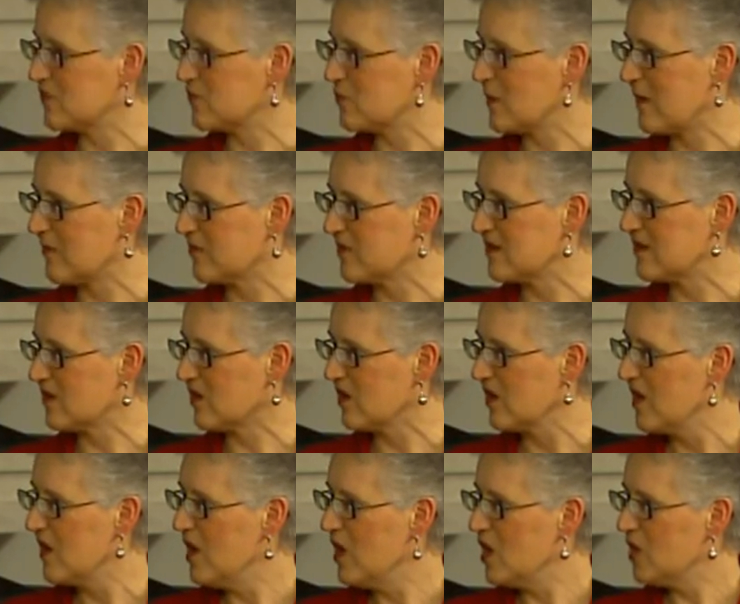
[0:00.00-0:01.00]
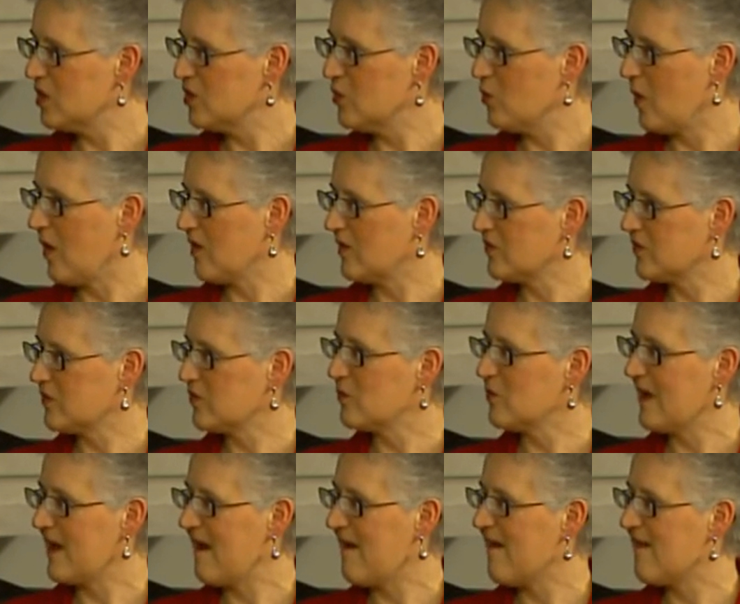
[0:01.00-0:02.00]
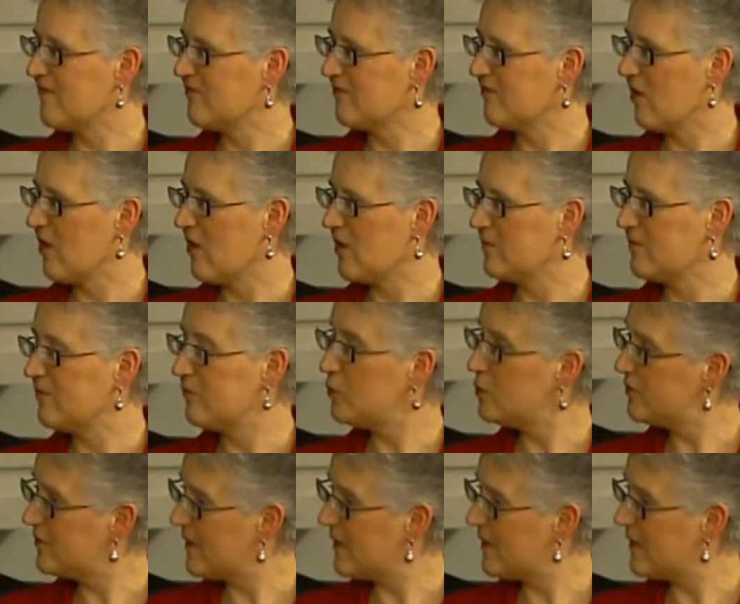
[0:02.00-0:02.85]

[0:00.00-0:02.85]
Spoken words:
throughout the year, you also have food